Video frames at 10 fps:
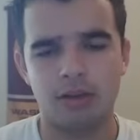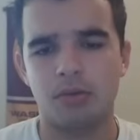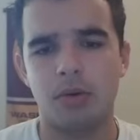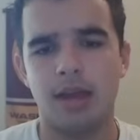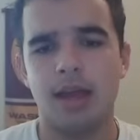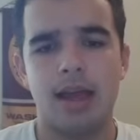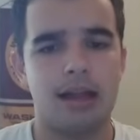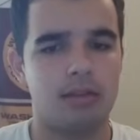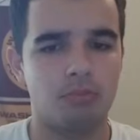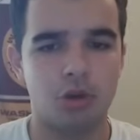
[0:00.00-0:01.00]
Tress Way
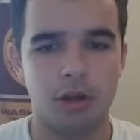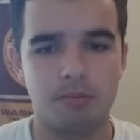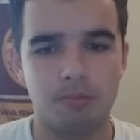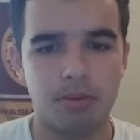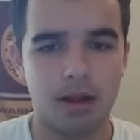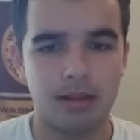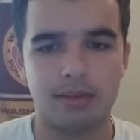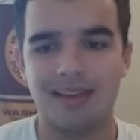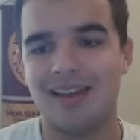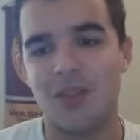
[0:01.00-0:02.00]
had some good
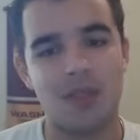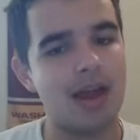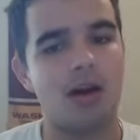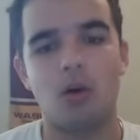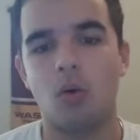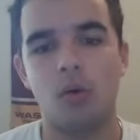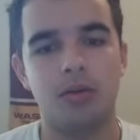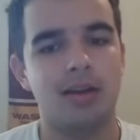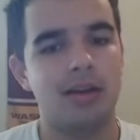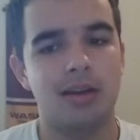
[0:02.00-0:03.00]
punts, and then that
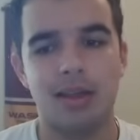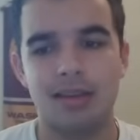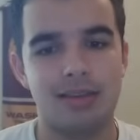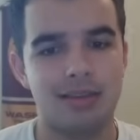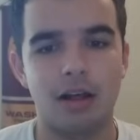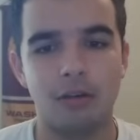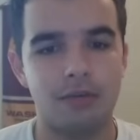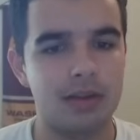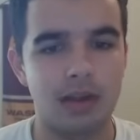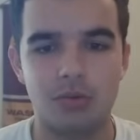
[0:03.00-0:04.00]
hold
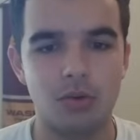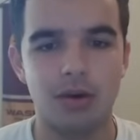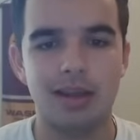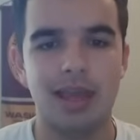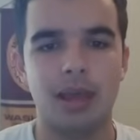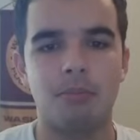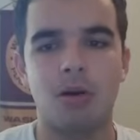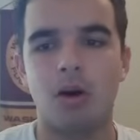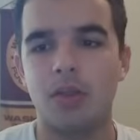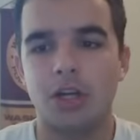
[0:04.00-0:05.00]
itself gives you a
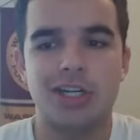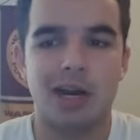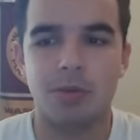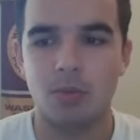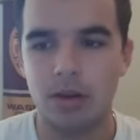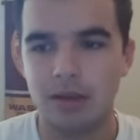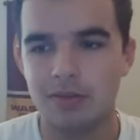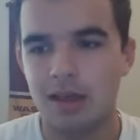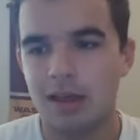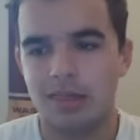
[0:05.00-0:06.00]
game ball. And then Jeremy
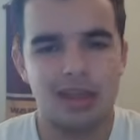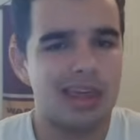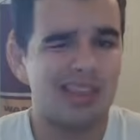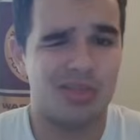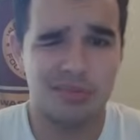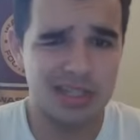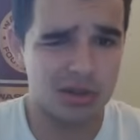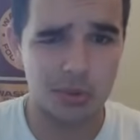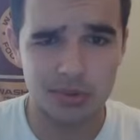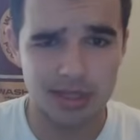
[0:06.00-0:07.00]
Reaves, I think he had
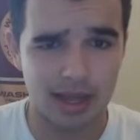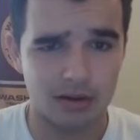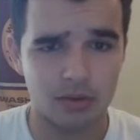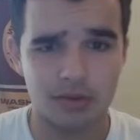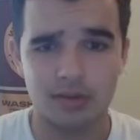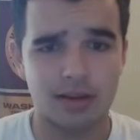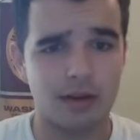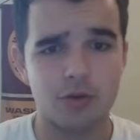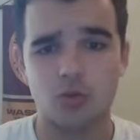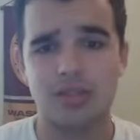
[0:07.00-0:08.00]
three total tackles. His
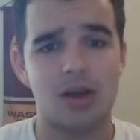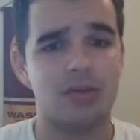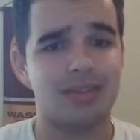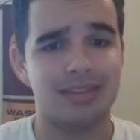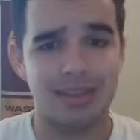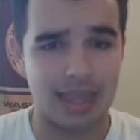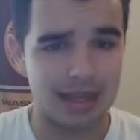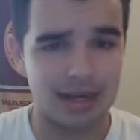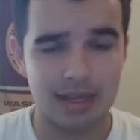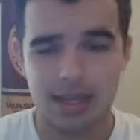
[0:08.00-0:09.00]
coverage was
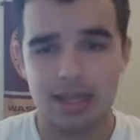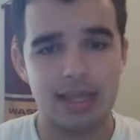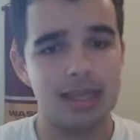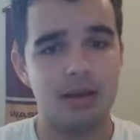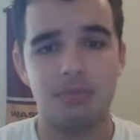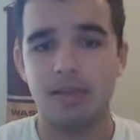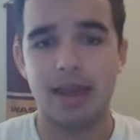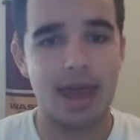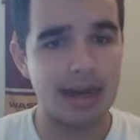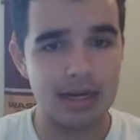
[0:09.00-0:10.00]
outstanding. He didn't
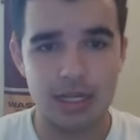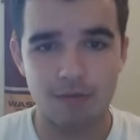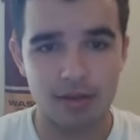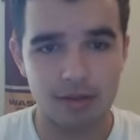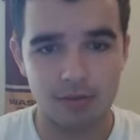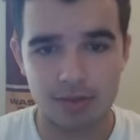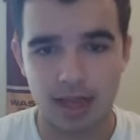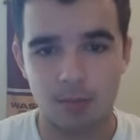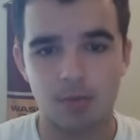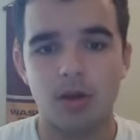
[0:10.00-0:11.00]
play any defensive
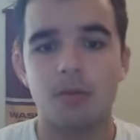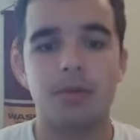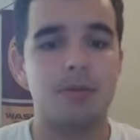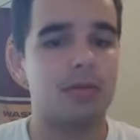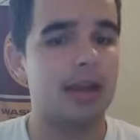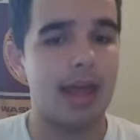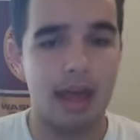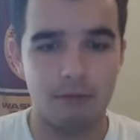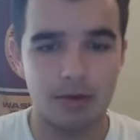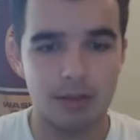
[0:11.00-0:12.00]
snaps, but he
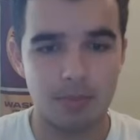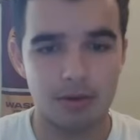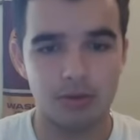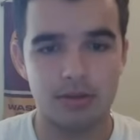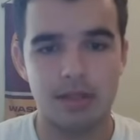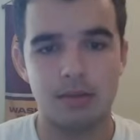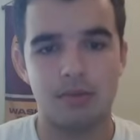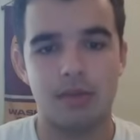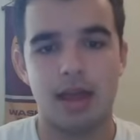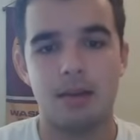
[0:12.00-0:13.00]
played every special
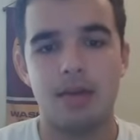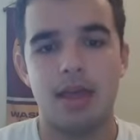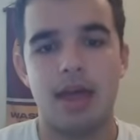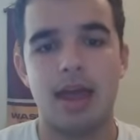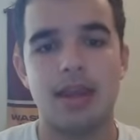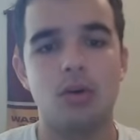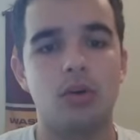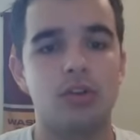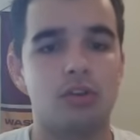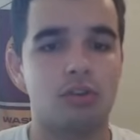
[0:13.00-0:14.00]
team snap, and
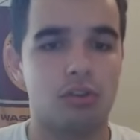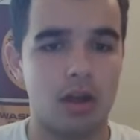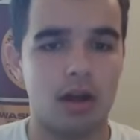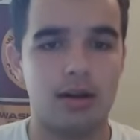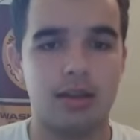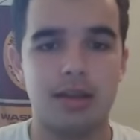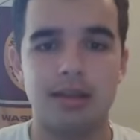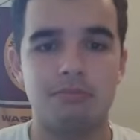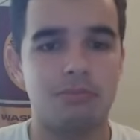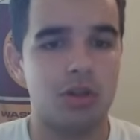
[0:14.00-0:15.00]
he was a stud.
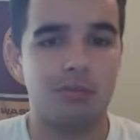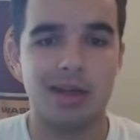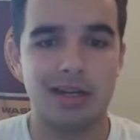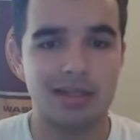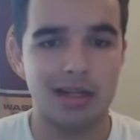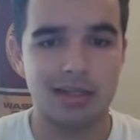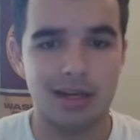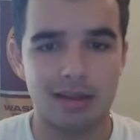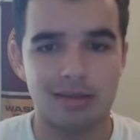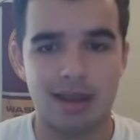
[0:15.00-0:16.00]
He, you know, made a ton
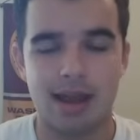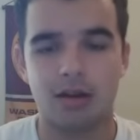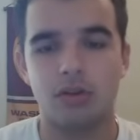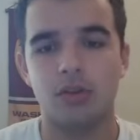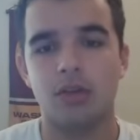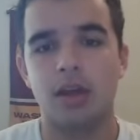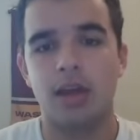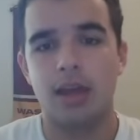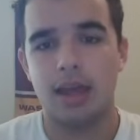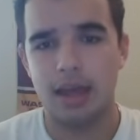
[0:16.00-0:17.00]
of nice tackles
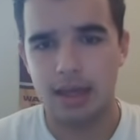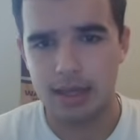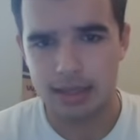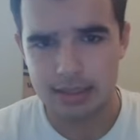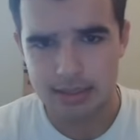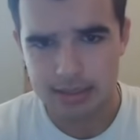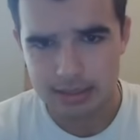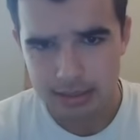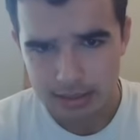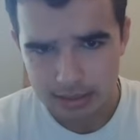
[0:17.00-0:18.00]

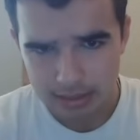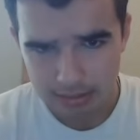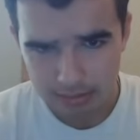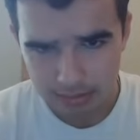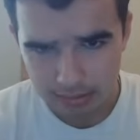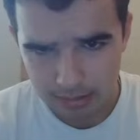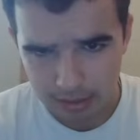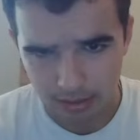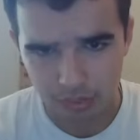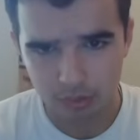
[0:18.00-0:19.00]
and let's
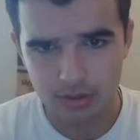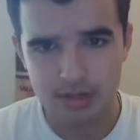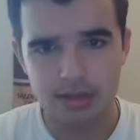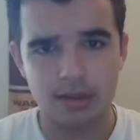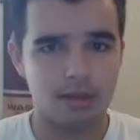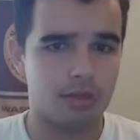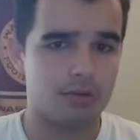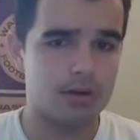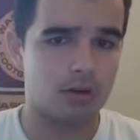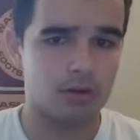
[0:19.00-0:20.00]
see, yeah, three
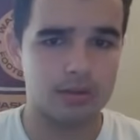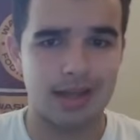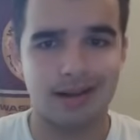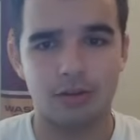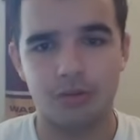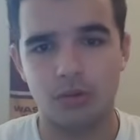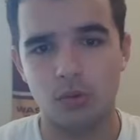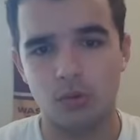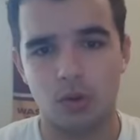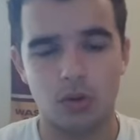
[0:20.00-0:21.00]
three total tackles,
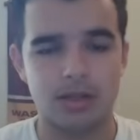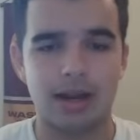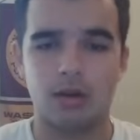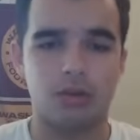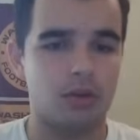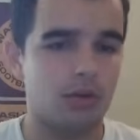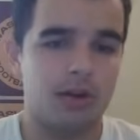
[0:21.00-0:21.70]
two solo tackles.